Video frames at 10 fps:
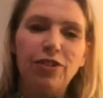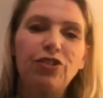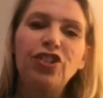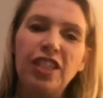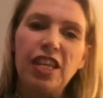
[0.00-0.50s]
So
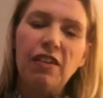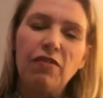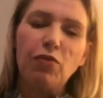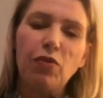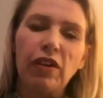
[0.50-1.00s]
just think of
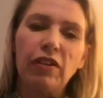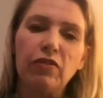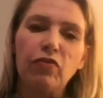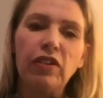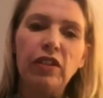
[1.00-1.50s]
a
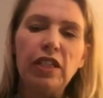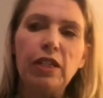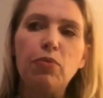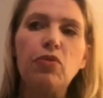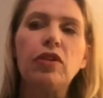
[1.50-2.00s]
really
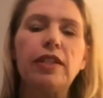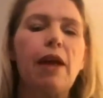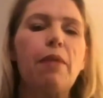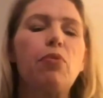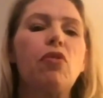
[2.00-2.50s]
simple
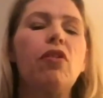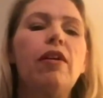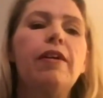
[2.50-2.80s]
example